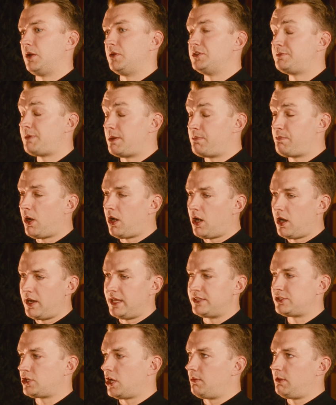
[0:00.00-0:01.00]
spend part
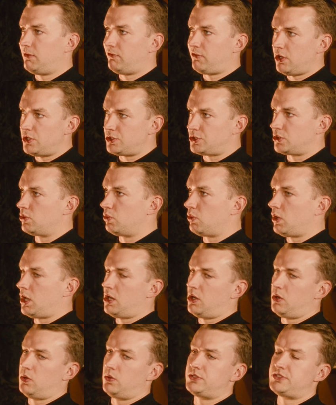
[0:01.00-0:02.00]
of their time in virtual
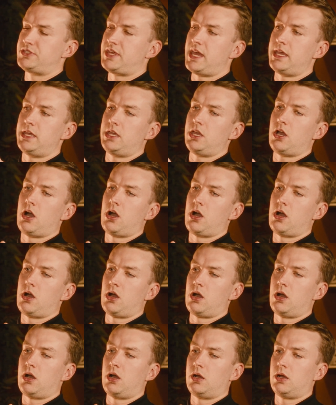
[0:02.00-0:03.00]
worlds. They
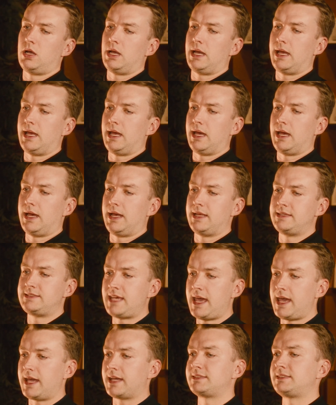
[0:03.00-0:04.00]
are
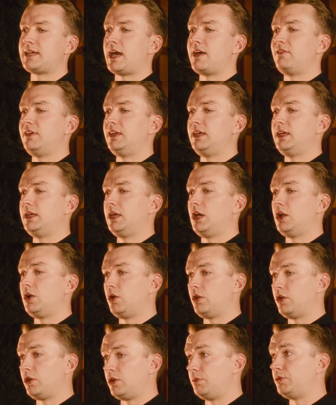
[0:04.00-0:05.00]
tech savvy. A
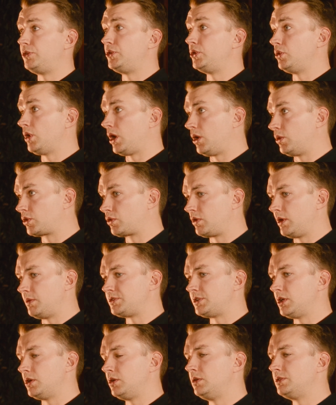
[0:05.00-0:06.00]
lot of them do hold
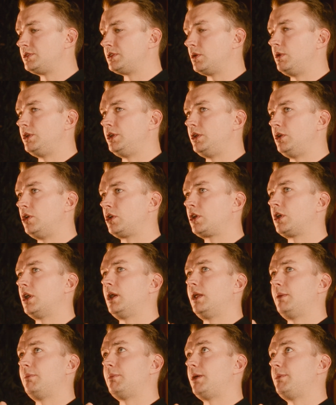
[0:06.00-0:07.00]
crypto. So when you look
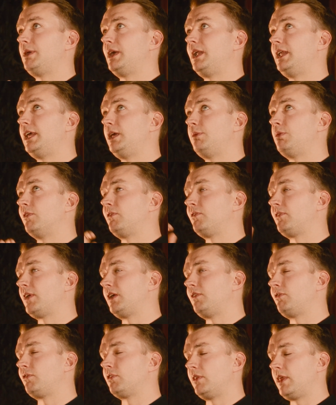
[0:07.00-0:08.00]
at maybe a leap of
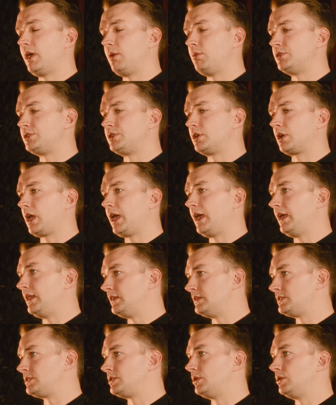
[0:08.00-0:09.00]
faith for them to get
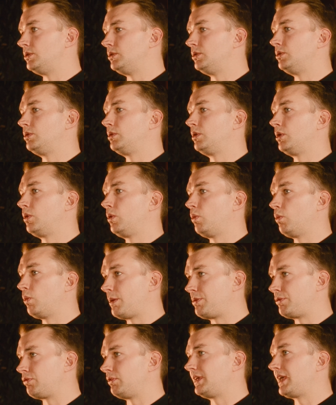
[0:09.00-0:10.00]
into
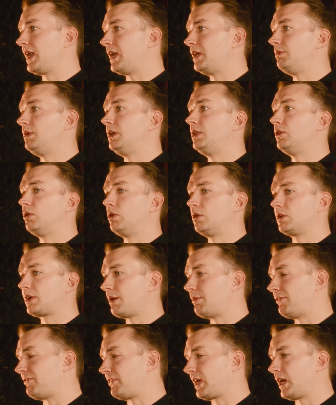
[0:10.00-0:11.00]
Web3 gaming or
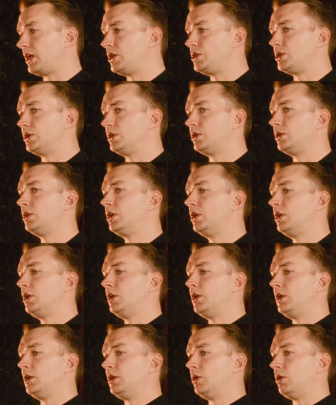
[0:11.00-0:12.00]
gamification,
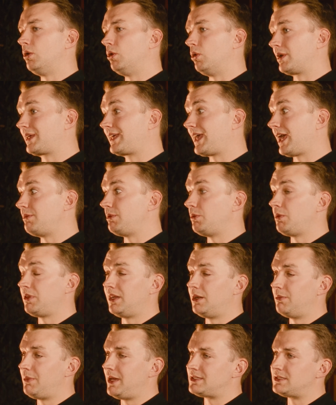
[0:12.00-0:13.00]
or gaming
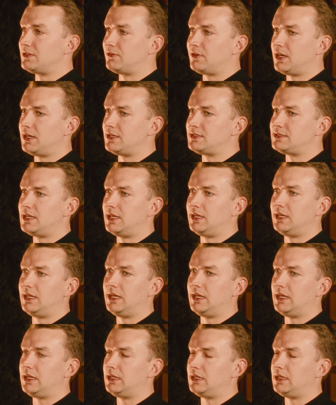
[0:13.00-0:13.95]
within a metaverse, then